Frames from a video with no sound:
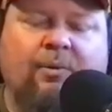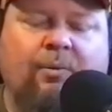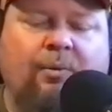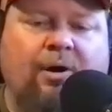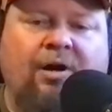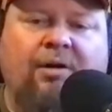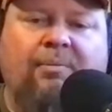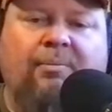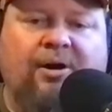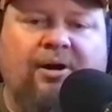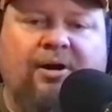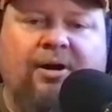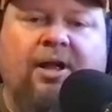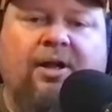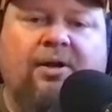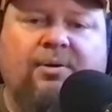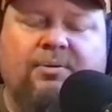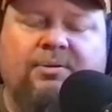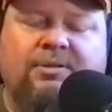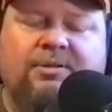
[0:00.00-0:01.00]
Walmart
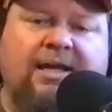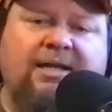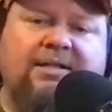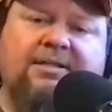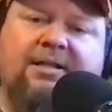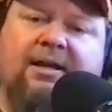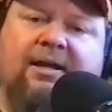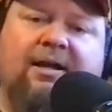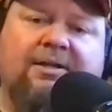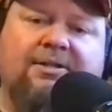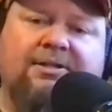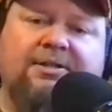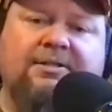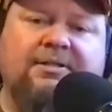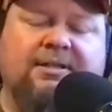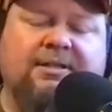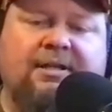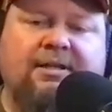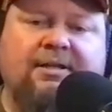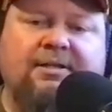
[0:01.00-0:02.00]
owns Asa
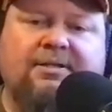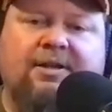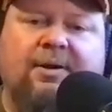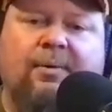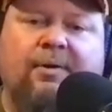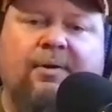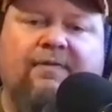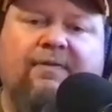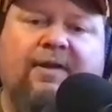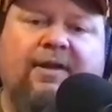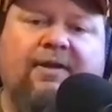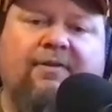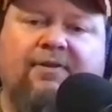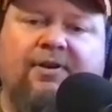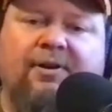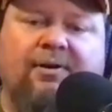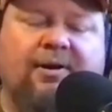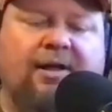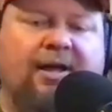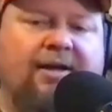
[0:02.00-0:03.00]
Hutchinson. So if
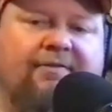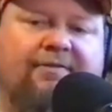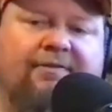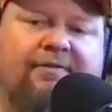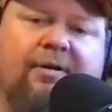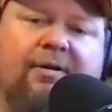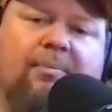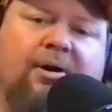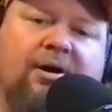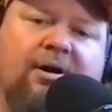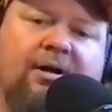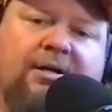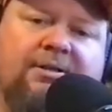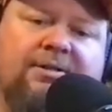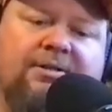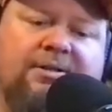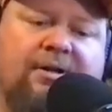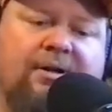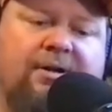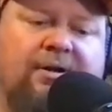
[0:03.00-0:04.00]
you're not from
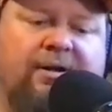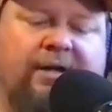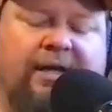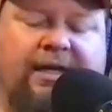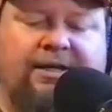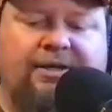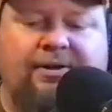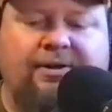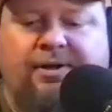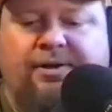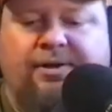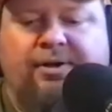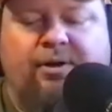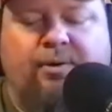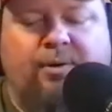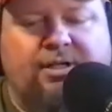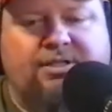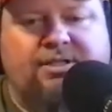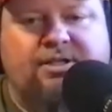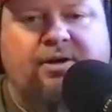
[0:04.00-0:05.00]
Arkansas and you don't
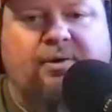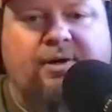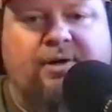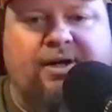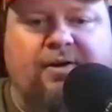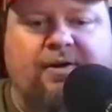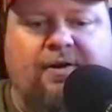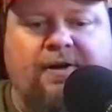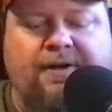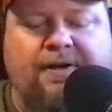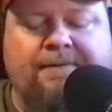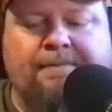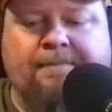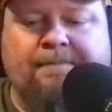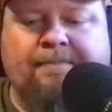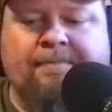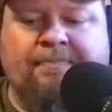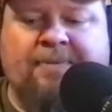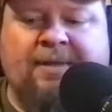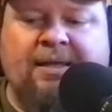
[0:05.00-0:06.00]
know what's going on,
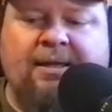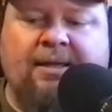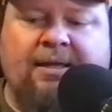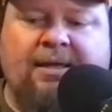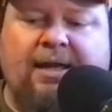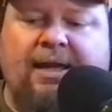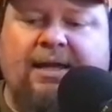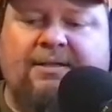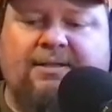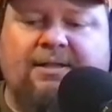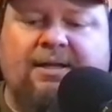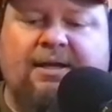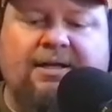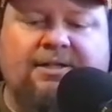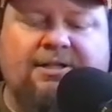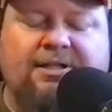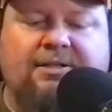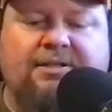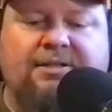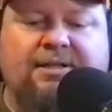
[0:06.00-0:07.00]
Asa
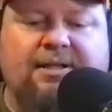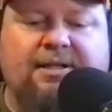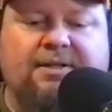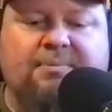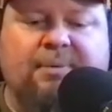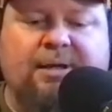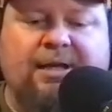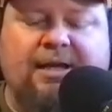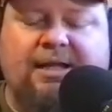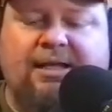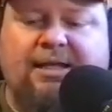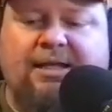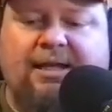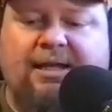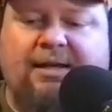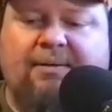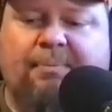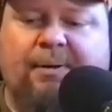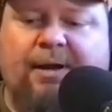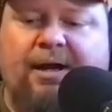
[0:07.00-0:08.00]
Hutchinson has been in the
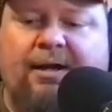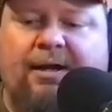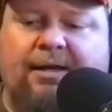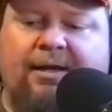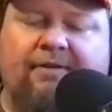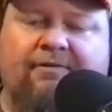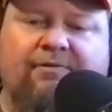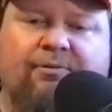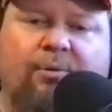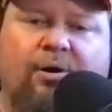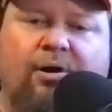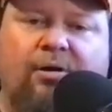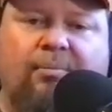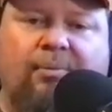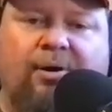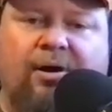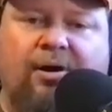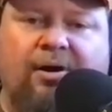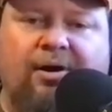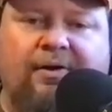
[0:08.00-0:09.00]
hip pocket of
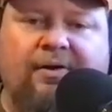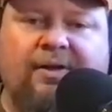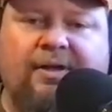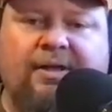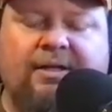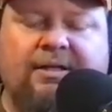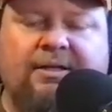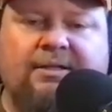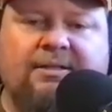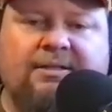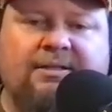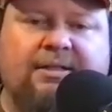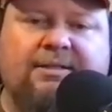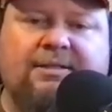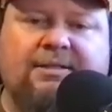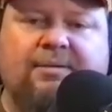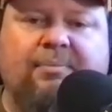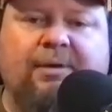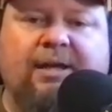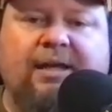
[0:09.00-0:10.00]
Walmart
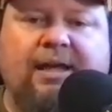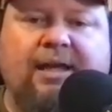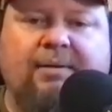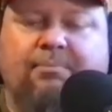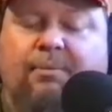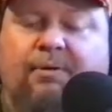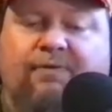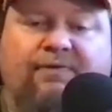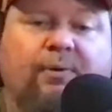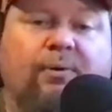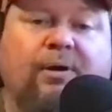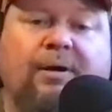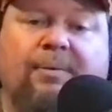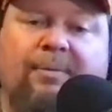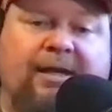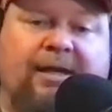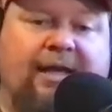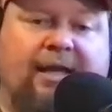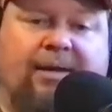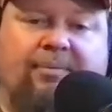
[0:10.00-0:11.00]
since before he
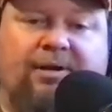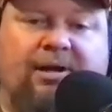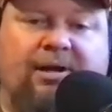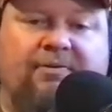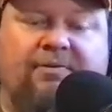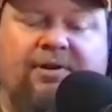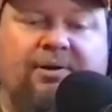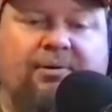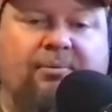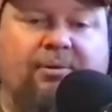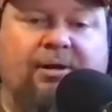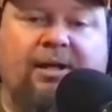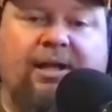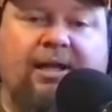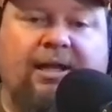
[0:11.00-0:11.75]
became governor, really.